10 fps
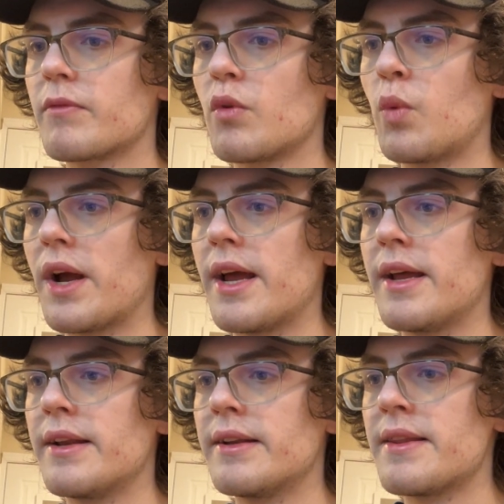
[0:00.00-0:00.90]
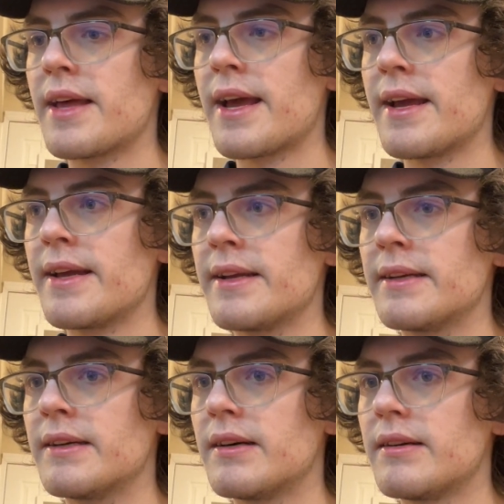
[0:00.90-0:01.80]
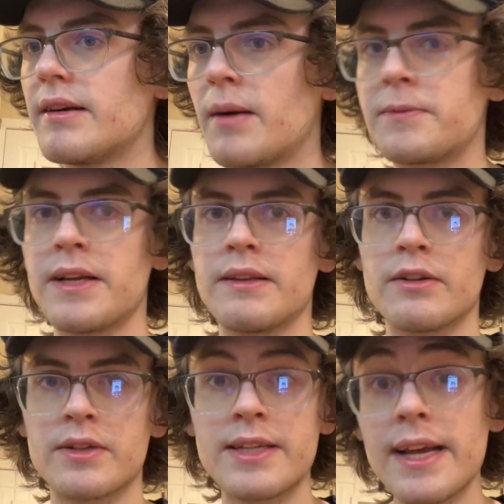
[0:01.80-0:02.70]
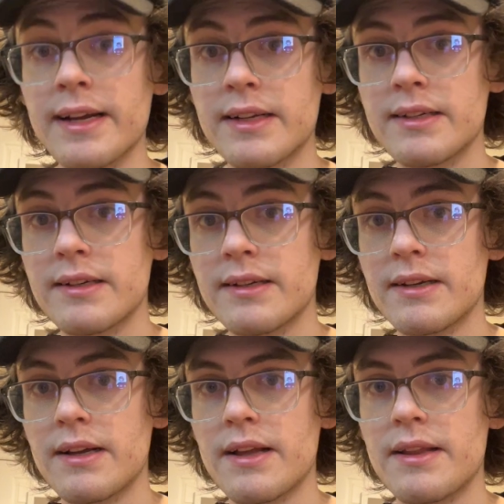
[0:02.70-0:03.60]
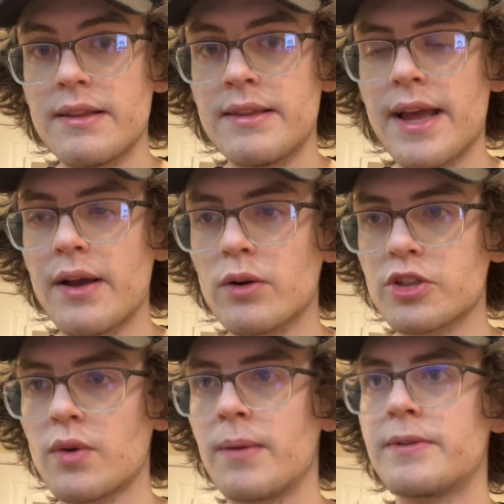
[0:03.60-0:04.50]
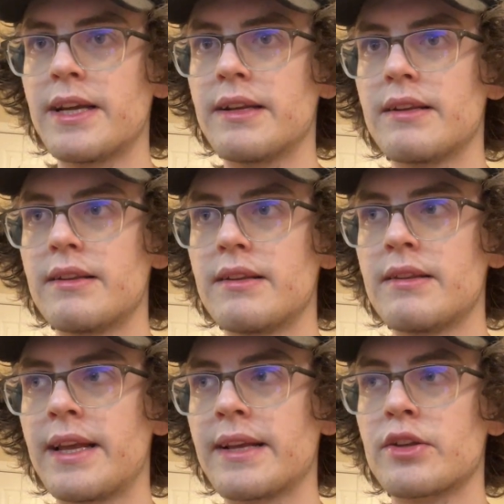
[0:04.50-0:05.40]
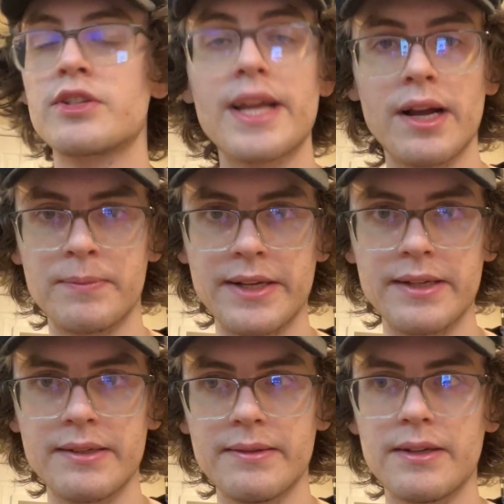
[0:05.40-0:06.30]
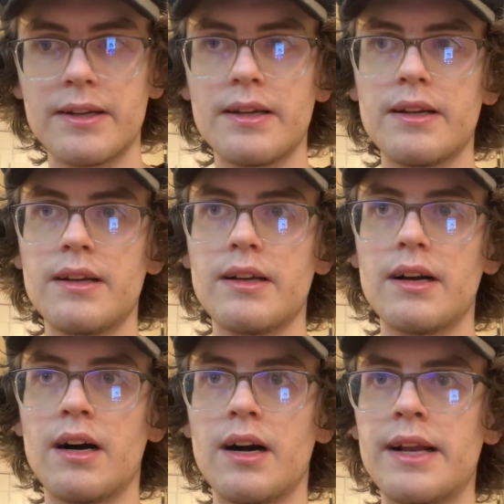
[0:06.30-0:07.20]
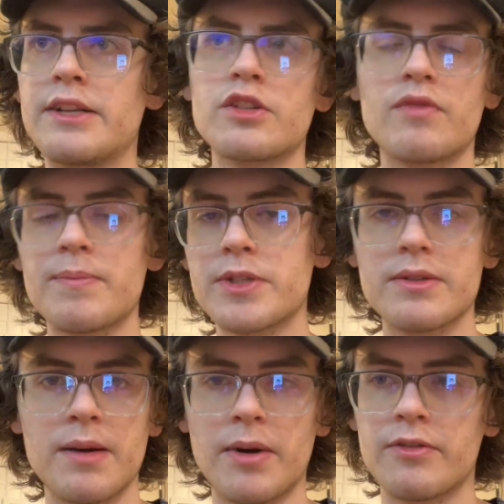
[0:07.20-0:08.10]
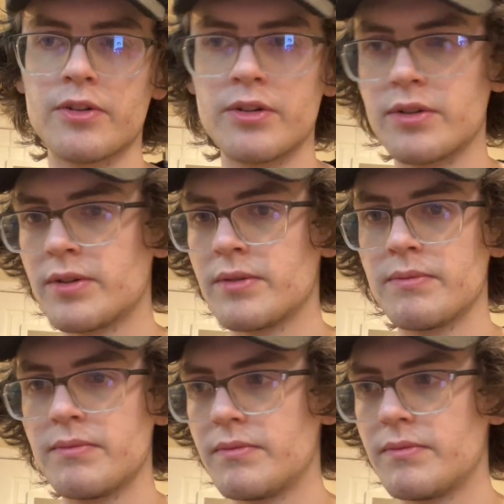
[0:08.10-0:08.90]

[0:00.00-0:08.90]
when they update their tick, they also they get their state updated. And it just flips a buffer,